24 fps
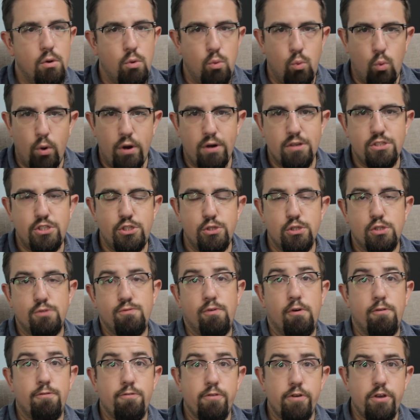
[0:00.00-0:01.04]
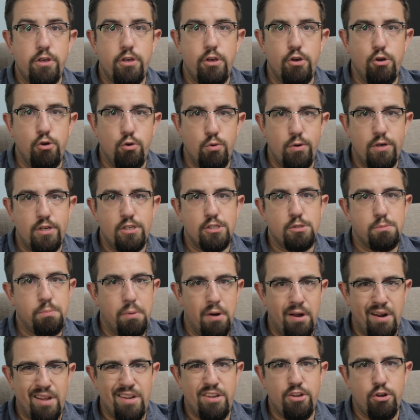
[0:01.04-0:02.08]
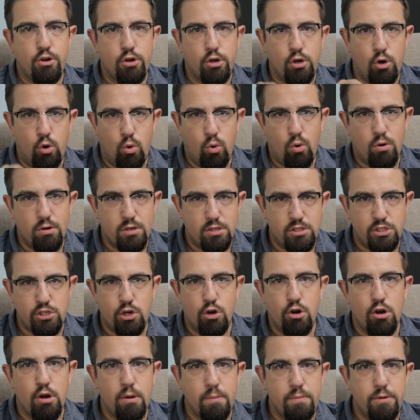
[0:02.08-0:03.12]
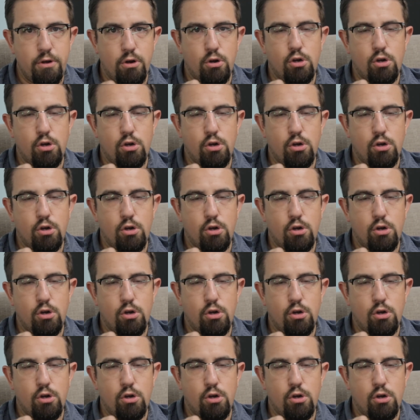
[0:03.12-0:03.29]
Where it's useful for you is put in your core term,